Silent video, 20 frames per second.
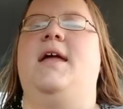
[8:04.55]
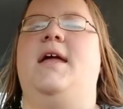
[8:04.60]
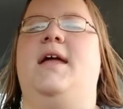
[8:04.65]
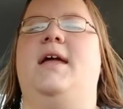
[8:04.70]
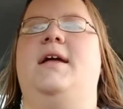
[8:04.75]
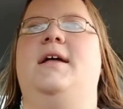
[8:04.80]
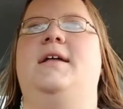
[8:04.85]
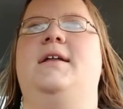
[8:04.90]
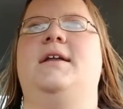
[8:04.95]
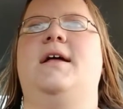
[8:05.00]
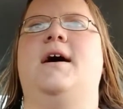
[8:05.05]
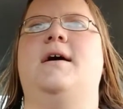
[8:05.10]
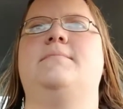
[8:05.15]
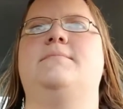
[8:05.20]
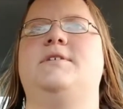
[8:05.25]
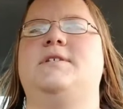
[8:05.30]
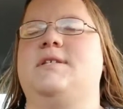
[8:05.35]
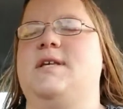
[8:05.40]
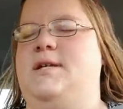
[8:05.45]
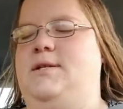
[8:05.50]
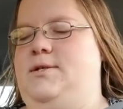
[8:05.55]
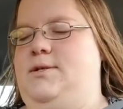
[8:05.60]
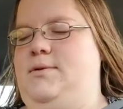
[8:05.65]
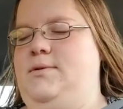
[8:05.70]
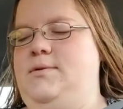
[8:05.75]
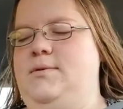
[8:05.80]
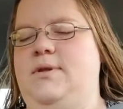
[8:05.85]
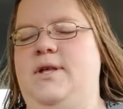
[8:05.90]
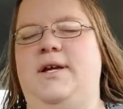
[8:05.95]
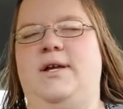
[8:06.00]
And I'm just like,
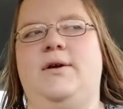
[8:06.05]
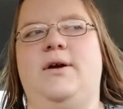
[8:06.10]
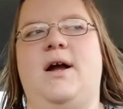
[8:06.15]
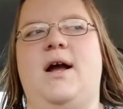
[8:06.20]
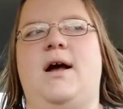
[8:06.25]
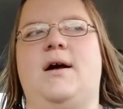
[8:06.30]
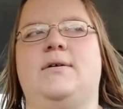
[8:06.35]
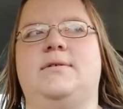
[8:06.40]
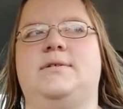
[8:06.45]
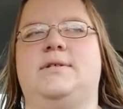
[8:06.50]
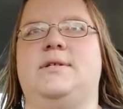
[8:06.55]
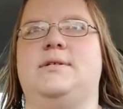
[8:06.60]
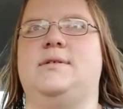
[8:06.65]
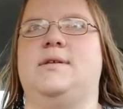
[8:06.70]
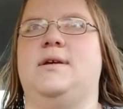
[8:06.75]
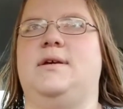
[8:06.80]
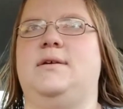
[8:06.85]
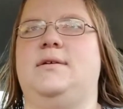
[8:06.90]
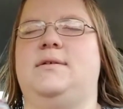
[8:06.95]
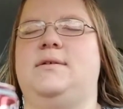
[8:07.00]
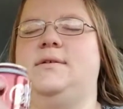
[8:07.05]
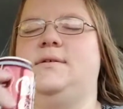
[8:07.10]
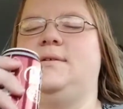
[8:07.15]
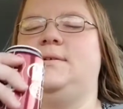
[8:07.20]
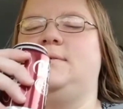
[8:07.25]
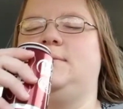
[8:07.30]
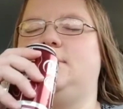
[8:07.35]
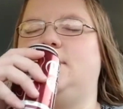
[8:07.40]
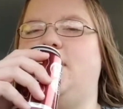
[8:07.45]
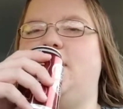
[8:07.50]
dude, like your house is like,
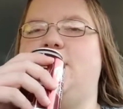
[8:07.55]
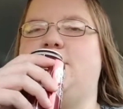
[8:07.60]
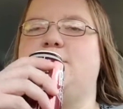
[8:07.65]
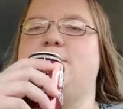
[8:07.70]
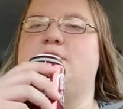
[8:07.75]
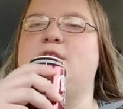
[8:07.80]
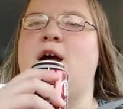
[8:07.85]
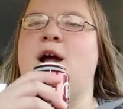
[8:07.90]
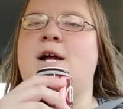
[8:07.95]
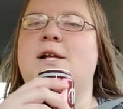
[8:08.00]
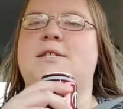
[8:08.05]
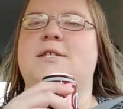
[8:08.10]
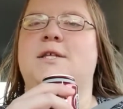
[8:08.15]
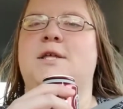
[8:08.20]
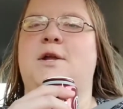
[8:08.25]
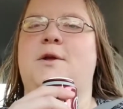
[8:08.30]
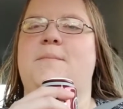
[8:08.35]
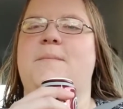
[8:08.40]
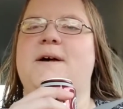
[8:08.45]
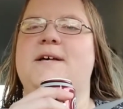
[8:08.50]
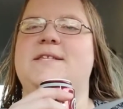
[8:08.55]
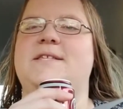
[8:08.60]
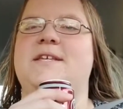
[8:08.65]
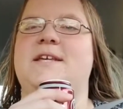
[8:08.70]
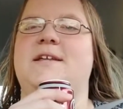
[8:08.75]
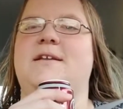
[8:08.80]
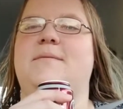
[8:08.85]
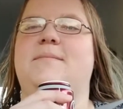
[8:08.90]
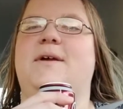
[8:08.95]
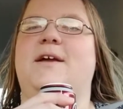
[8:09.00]
he goes, sorry, it's a little
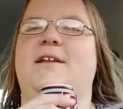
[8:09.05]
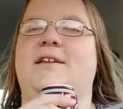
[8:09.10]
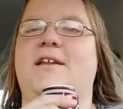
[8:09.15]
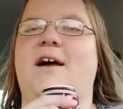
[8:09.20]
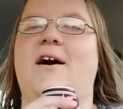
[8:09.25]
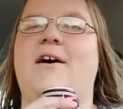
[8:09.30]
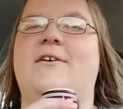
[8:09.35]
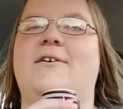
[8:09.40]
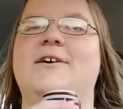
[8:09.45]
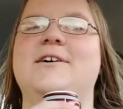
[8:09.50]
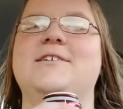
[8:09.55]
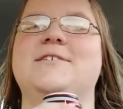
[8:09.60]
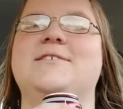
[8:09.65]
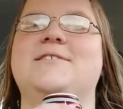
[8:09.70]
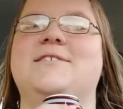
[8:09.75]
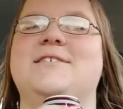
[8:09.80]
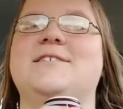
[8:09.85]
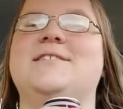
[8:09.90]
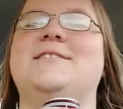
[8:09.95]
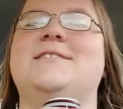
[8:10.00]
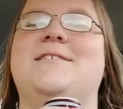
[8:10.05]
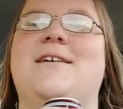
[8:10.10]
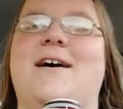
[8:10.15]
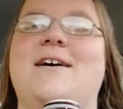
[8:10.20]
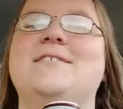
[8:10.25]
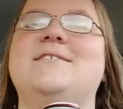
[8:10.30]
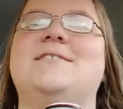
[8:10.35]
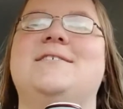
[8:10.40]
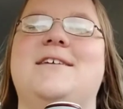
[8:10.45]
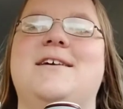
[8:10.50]
messy. And I'm like, no, it's
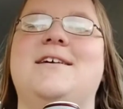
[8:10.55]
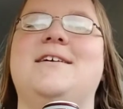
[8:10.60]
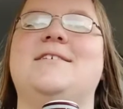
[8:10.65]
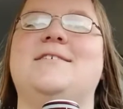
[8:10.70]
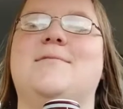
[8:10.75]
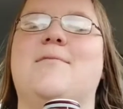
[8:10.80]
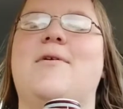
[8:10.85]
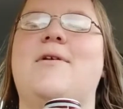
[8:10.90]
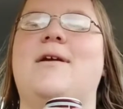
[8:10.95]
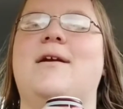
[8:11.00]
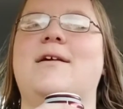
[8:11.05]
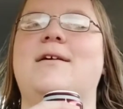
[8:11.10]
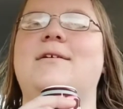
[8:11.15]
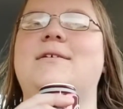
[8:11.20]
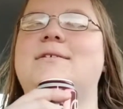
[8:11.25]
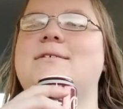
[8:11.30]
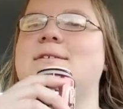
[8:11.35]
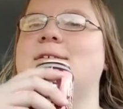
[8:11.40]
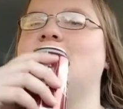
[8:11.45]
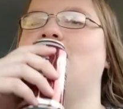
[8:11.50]
disgusting is what it is.